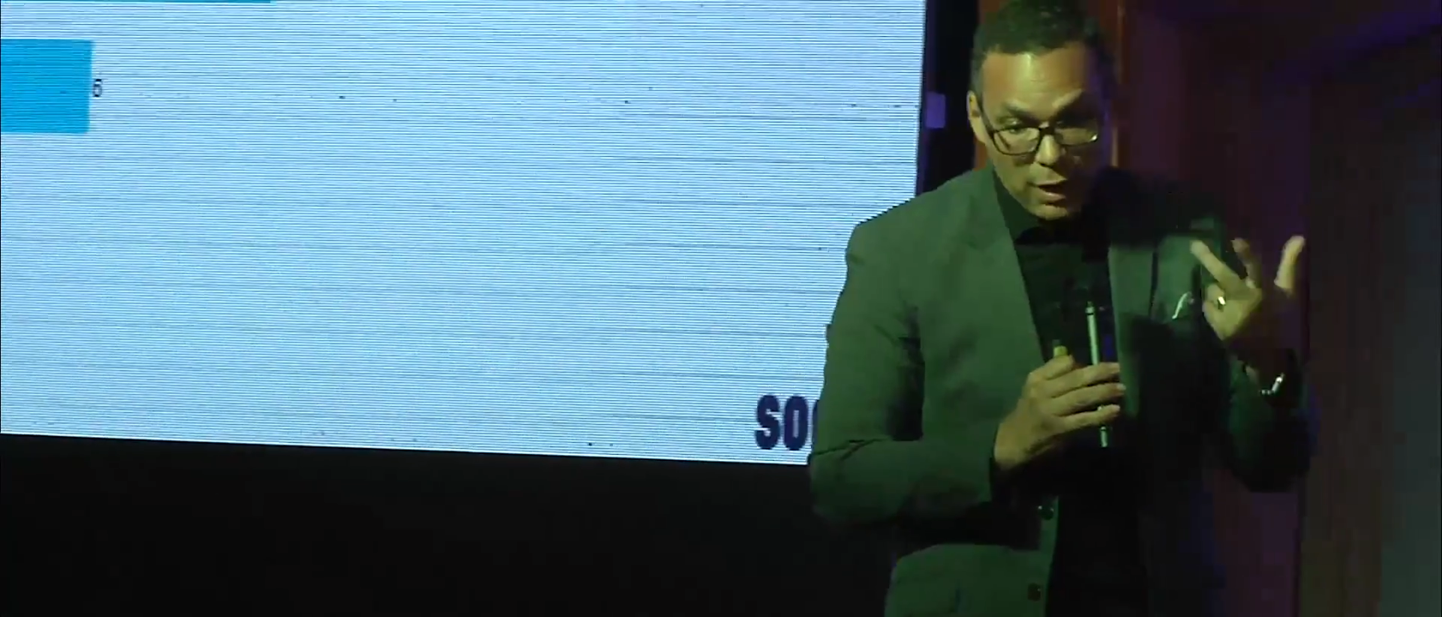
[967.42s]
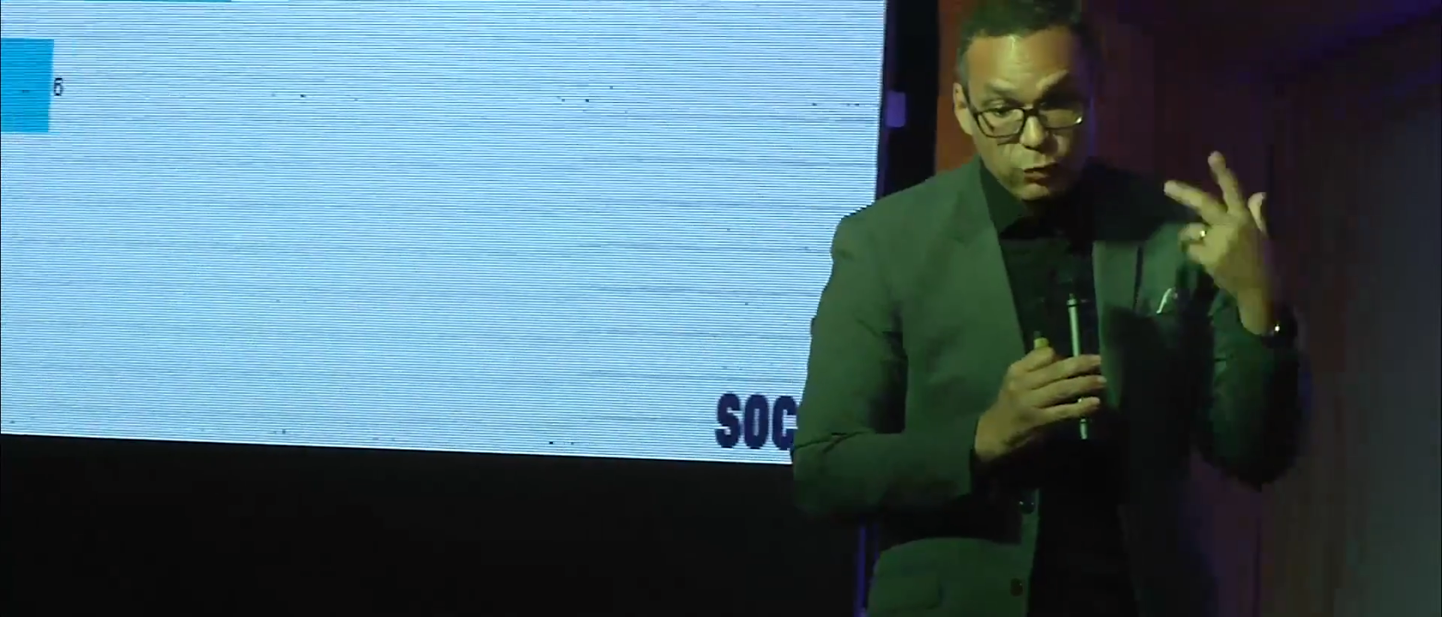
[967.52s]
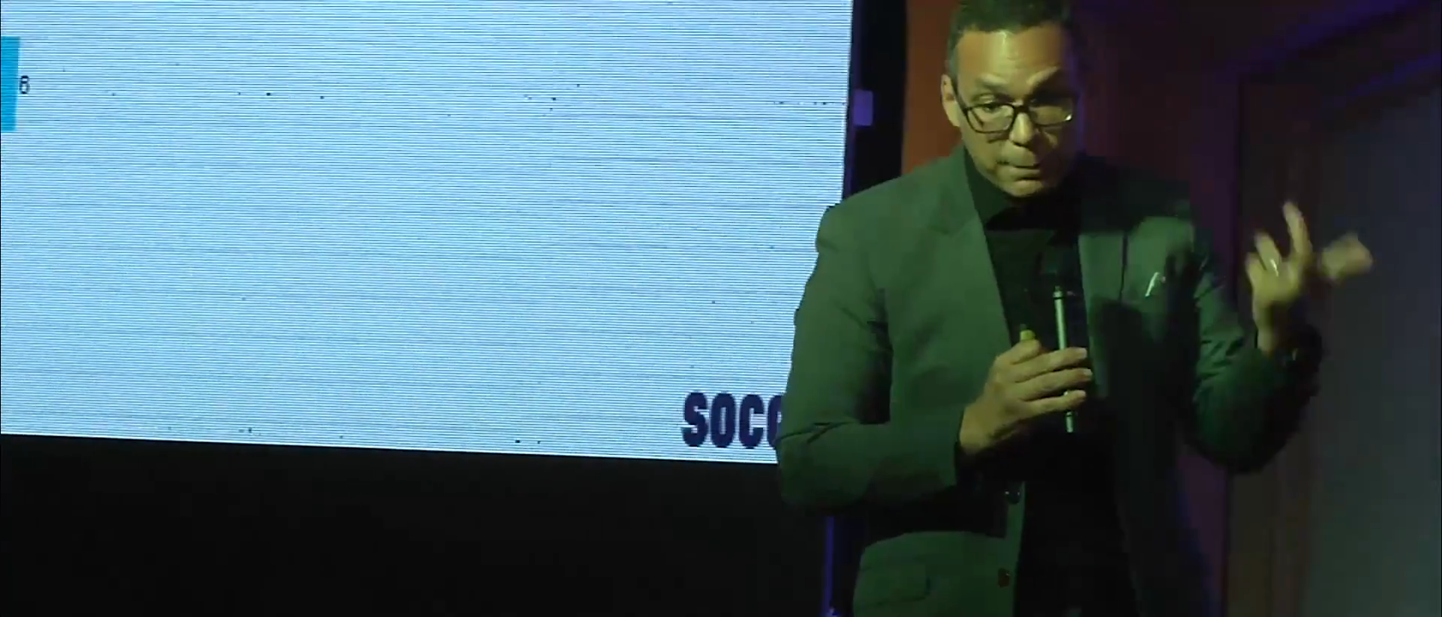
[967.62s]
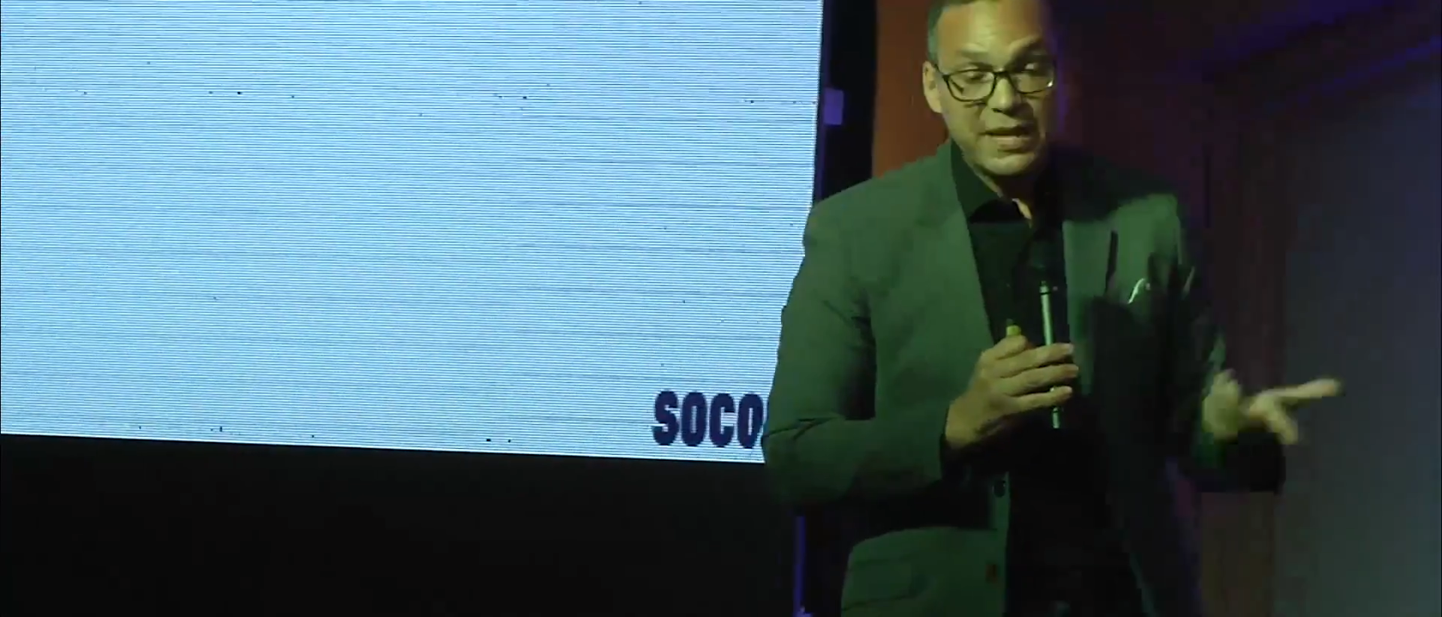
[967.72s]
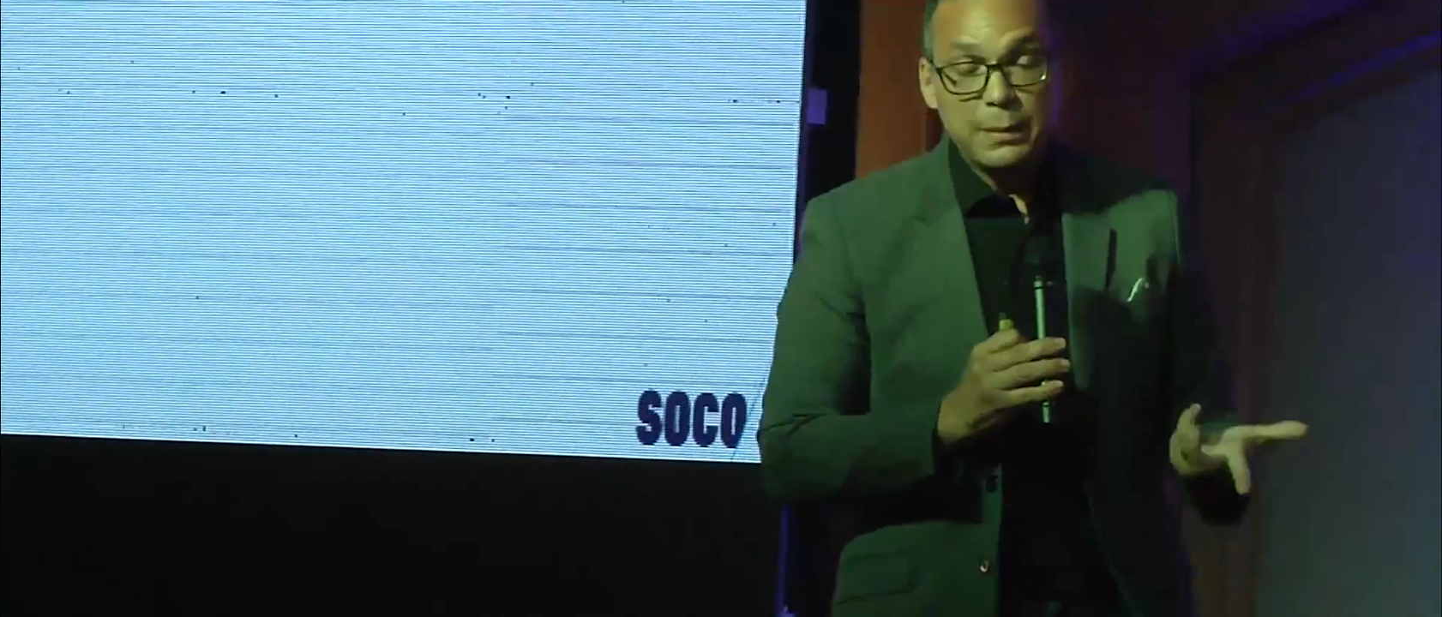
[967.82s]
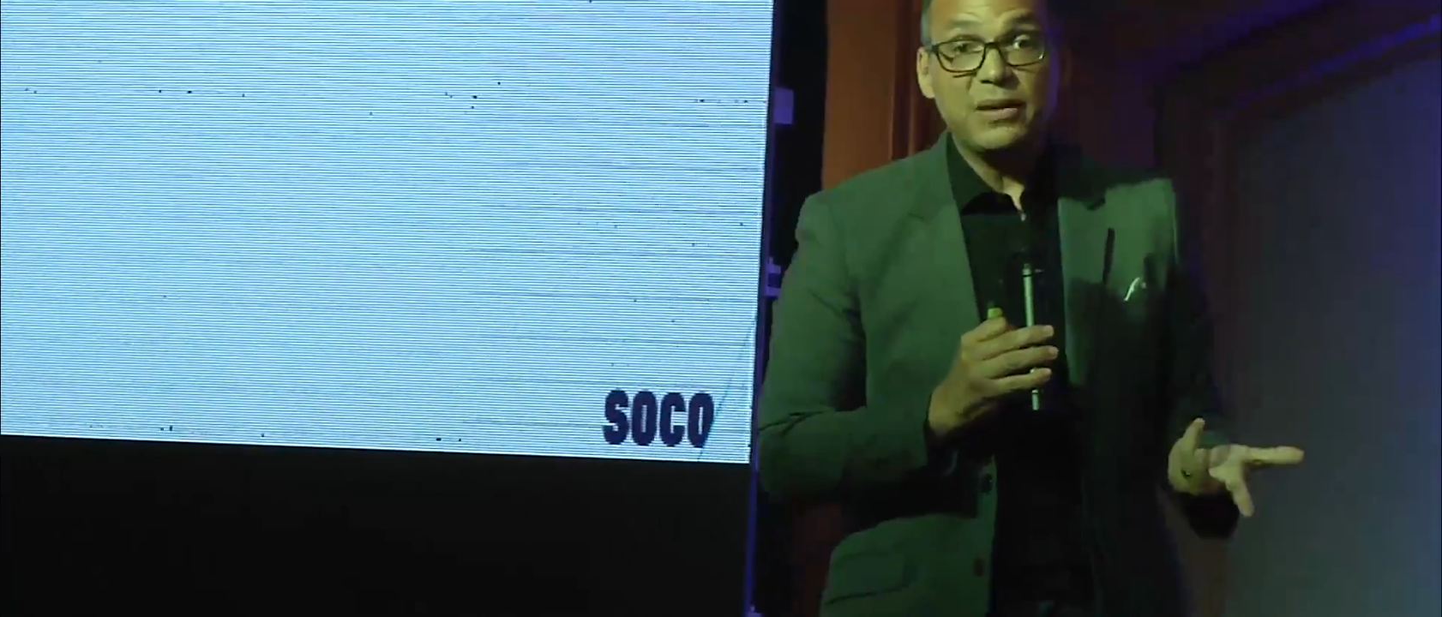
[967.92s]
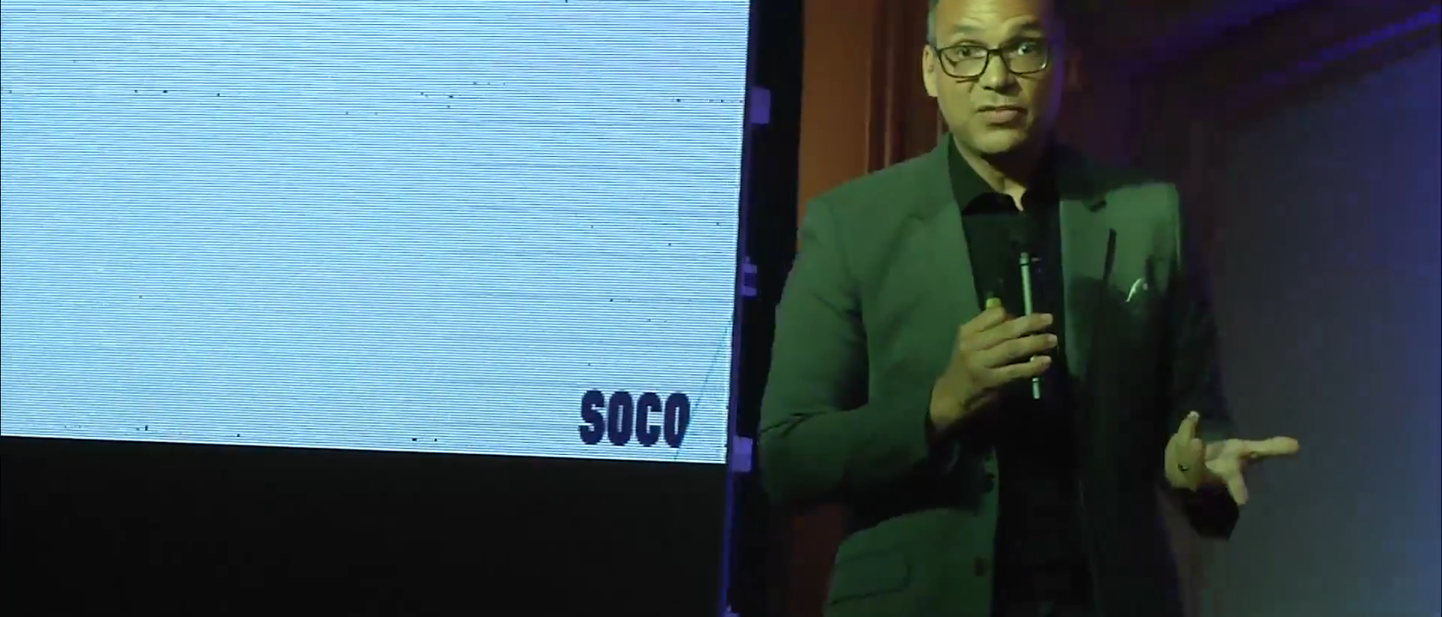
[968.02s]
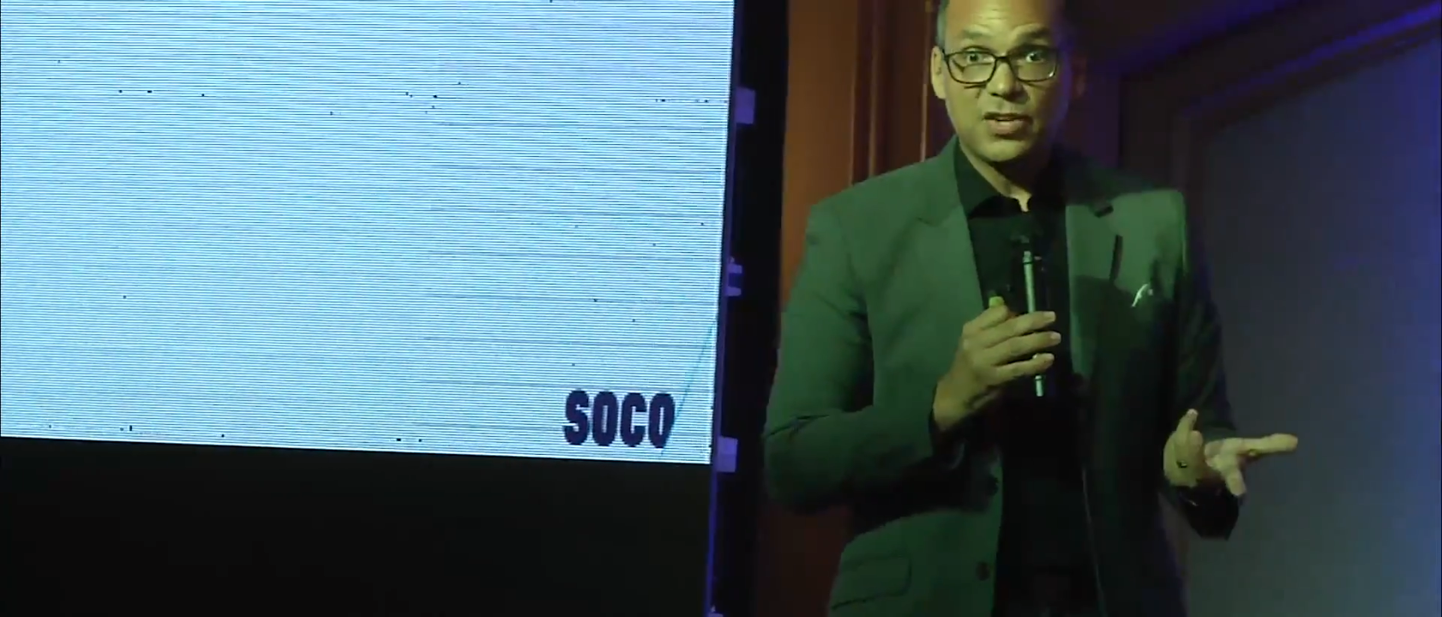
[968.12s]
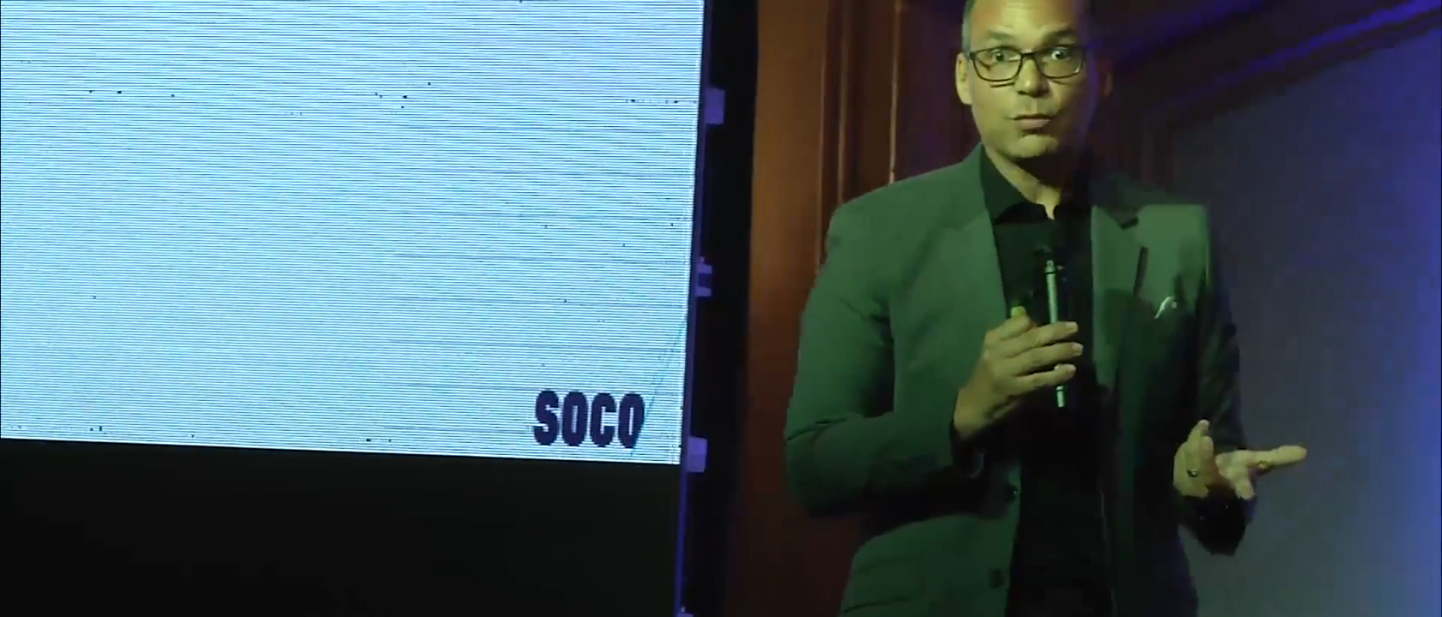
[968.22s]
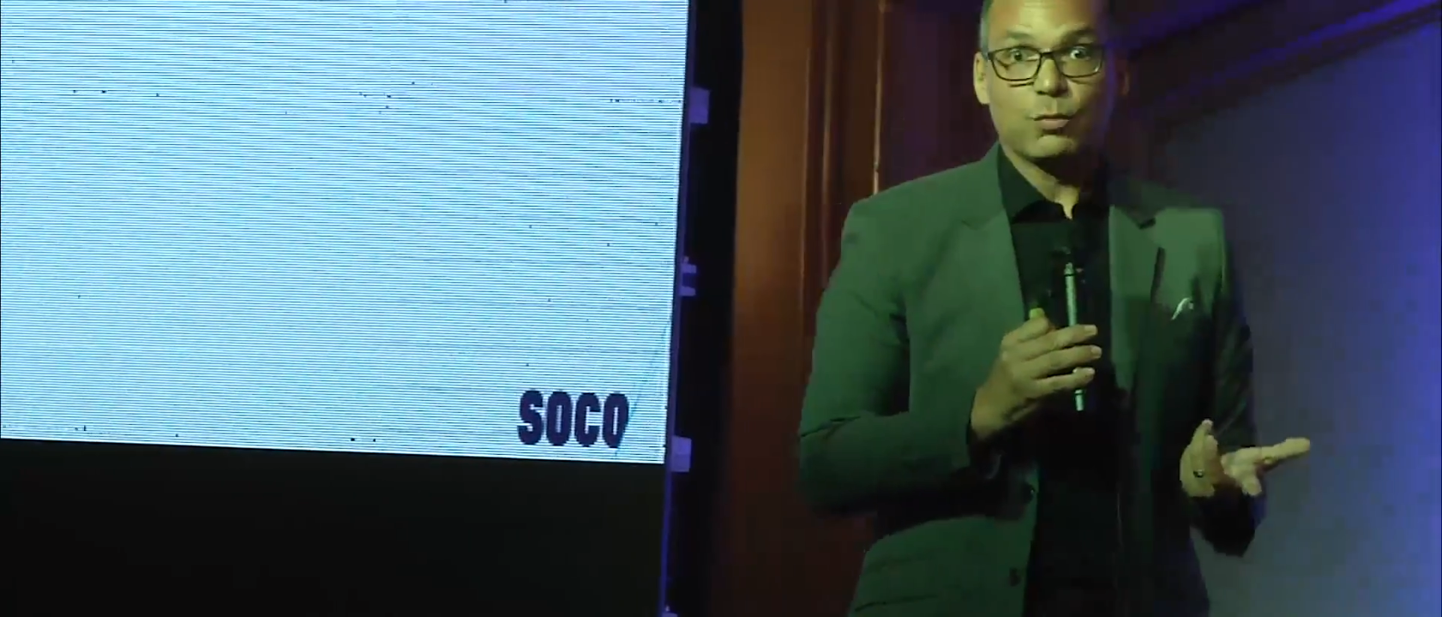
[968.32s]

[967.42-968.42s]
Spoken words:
repeat business